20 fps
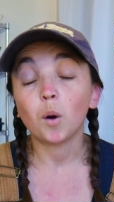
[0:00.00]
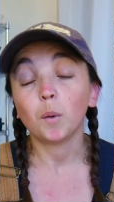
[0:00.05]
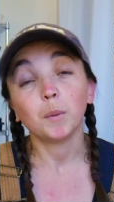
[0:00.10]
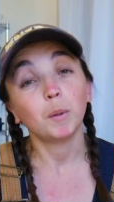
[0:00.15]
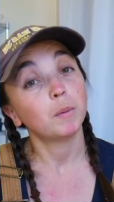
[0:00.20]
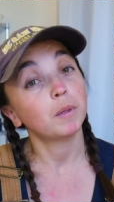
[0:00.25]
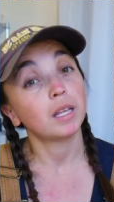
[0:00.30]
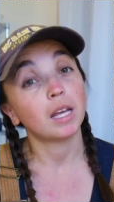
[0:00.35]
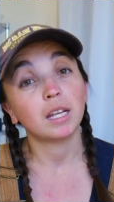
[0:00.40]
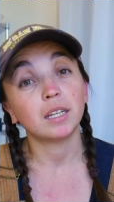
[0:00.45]
want to
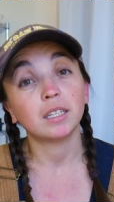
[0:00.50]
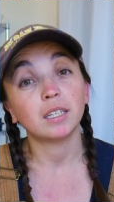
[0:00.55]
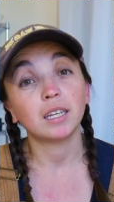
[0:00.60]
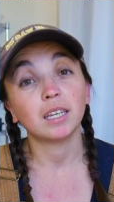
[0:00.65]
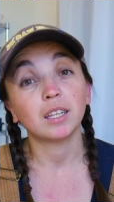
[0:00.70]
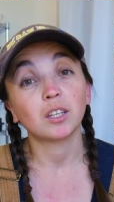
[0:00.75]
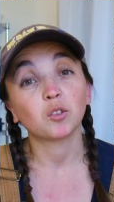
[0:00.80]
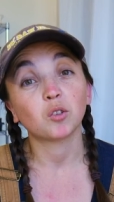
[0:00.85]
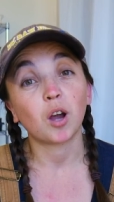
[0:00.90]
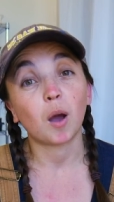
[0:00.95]
be
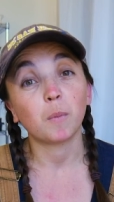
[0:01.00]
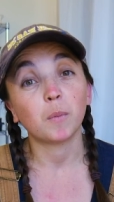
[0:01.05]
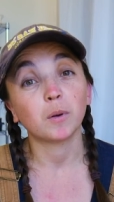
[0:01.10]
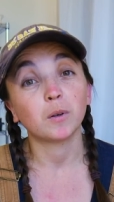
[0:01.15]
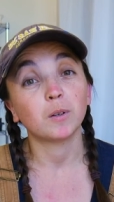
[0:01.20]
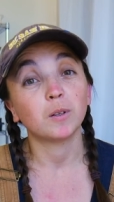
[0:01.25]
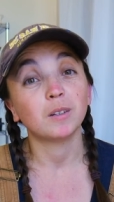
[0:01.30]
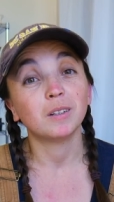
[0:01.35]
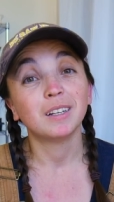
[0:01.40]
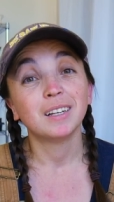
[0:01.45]
planting
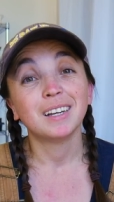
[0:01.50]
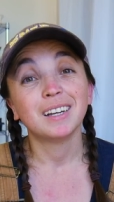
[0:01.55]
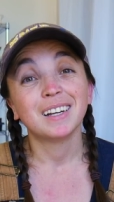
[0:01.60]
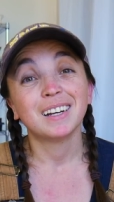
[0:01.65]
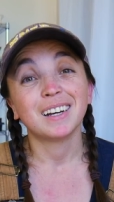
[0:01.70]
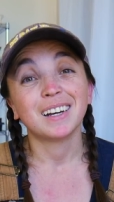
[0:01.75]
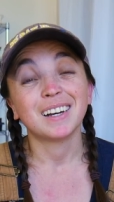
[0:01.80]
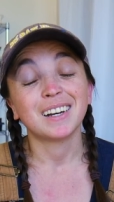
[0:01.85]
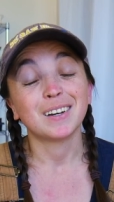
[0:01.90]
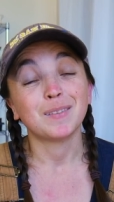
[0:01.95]
tropical
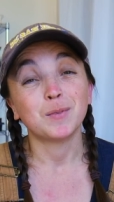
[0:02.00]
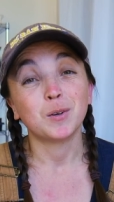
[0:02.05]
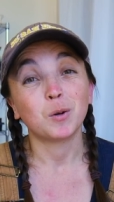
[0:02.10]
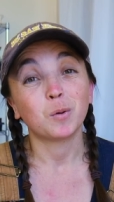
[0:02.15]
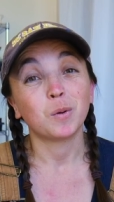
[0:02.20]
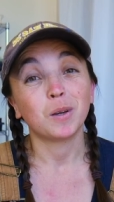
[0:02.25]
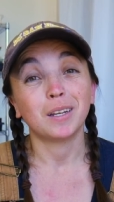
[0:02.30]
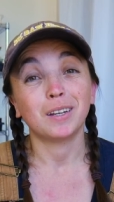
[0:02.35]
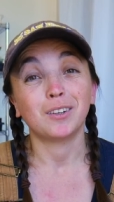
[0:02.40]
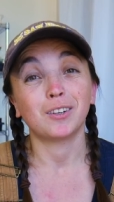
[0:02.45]
uh,
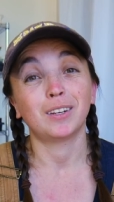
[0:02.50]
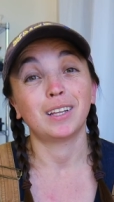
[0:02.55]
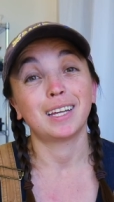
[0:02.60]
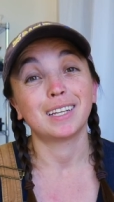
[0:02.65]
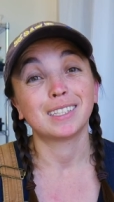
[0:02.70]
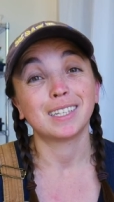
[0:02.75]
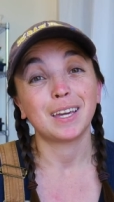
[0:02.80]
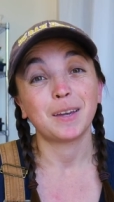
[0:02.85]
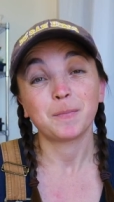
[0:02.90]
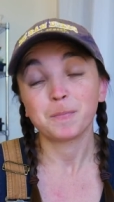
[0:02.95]
milkweed in your
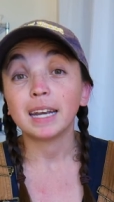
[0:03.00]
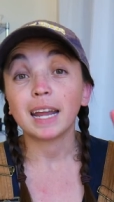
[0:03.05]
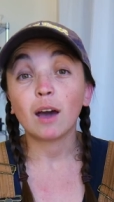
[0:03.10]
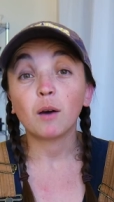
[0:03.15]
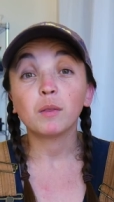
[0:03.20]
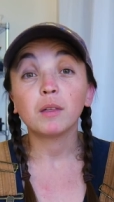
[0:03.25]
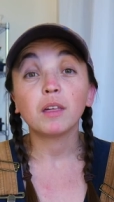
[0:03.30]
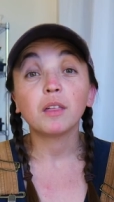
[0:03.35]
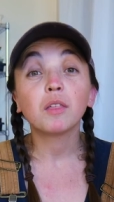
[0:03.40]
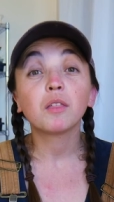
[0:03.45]
landscape.
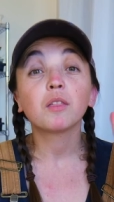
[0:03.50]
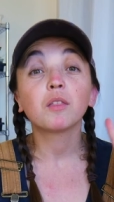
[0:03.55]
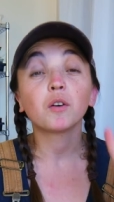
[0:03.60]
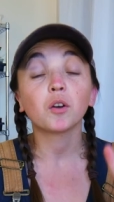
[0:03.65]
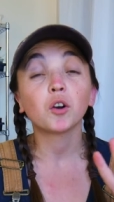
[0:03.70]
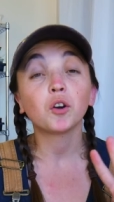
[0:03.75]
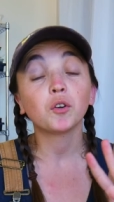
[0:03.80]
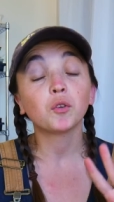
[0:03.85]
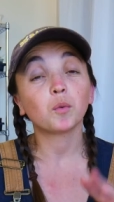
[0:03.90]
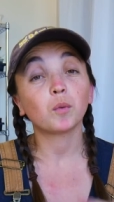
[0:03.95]
Now the
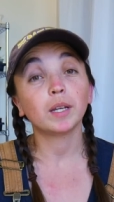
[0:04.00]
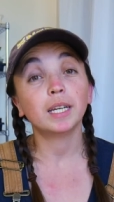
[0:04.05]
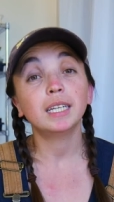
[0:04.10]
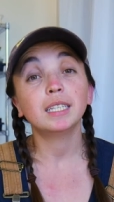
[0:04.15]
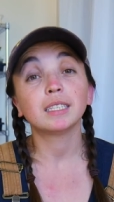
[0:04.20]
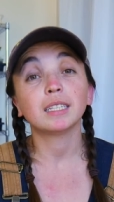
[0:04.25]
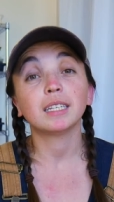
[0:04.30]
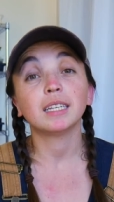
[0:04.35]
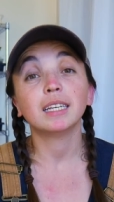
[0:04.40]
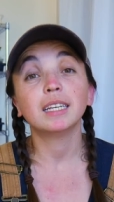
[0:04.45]
third
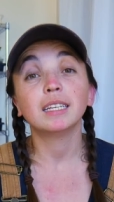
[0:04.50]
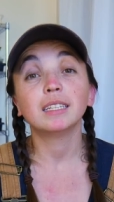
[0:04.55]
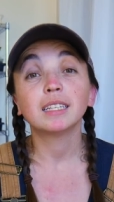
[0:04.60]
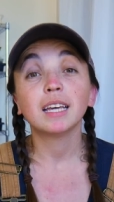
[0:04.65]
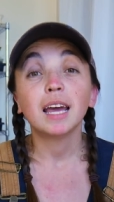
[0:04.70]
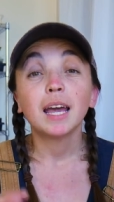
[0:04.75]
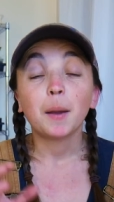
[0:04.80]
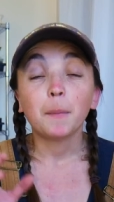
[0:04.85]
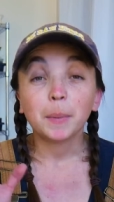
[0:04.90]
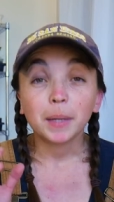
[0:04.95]
reason is
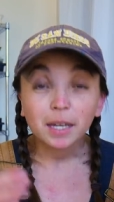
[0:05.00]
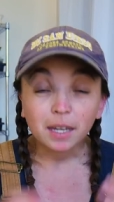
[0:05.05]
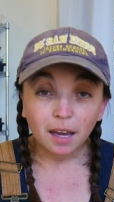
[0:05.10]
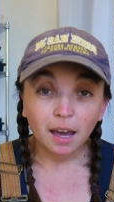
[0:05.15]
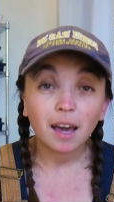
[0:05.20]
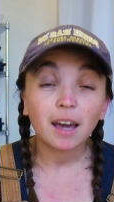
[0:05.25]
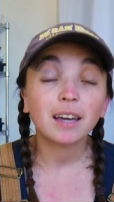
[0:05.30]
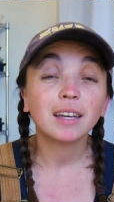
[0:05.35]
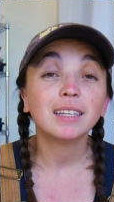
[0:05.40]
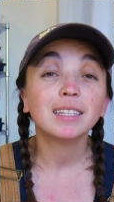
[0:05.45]

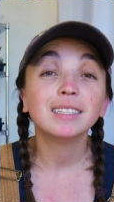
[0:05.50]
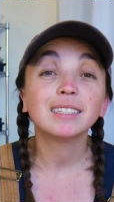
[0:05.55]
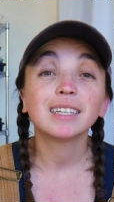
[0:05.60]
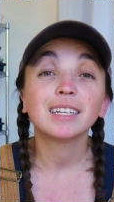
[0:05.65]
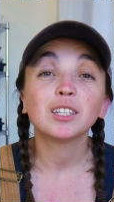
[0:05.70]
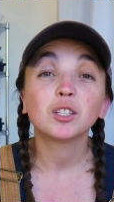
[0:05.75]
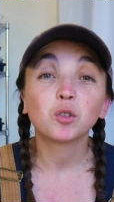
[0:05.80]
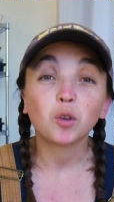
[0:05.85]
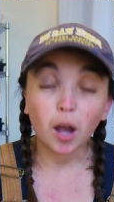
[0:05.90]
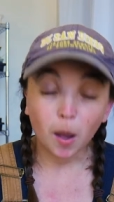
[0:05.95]
because
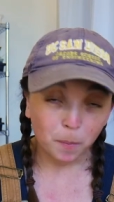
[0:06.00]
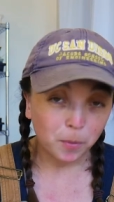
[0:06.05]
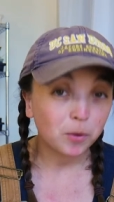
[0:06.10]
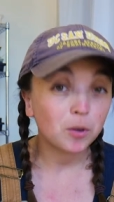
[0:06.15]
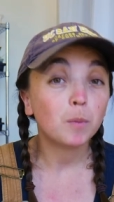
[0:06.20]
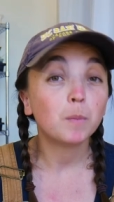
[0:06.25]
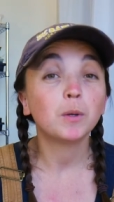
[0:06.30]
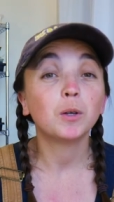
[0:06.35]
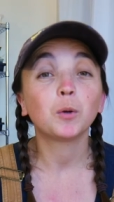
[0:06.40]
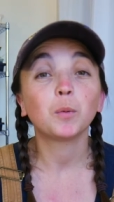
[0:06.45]

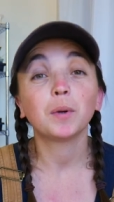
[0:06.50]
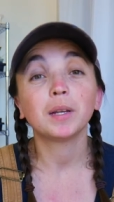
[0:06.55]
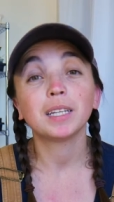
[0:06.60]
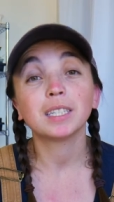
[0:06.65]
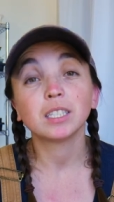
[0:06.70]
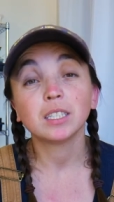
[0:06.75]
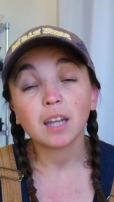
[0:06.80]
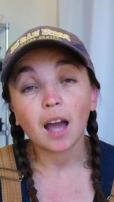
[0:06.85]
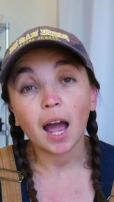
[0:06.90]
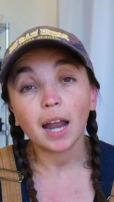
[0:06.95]
tropical milkweed
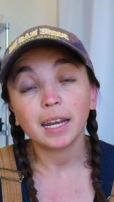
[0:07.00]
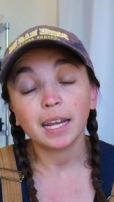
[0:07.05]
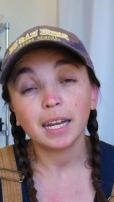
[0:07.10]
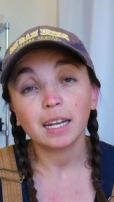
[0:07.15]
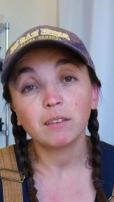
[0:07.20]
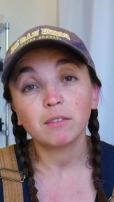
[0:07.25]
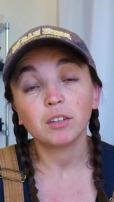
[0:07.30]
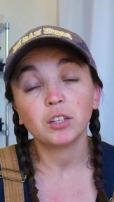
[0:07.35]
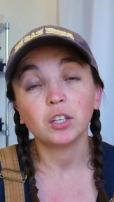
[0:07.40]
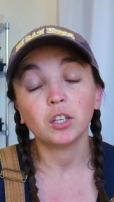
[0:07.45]
is not
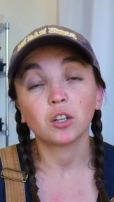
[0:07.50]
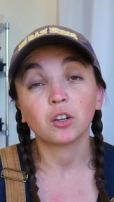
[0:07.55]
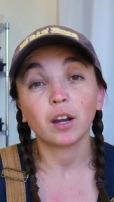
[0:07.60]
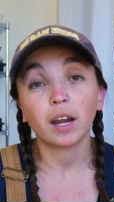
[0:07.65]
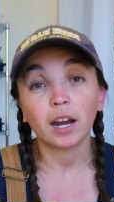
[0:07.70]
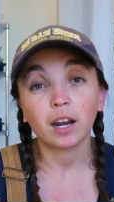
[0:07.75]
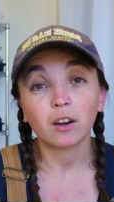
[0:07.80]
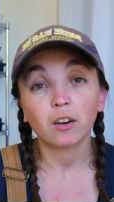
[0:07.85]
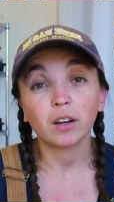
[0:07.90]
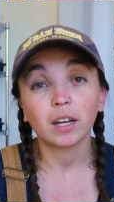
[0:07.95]
native to your
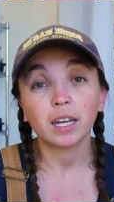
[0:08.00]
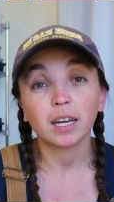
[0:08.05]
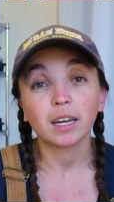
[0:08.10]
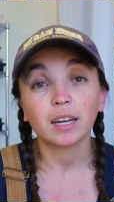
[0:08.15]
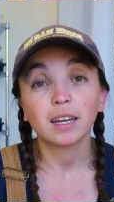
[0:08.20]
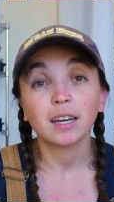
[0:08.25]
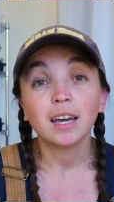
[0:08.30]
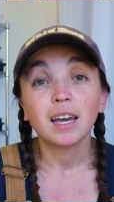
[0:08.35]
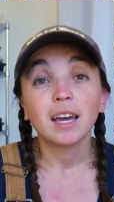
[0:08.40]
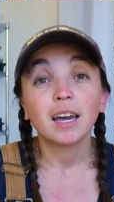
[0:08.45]
area,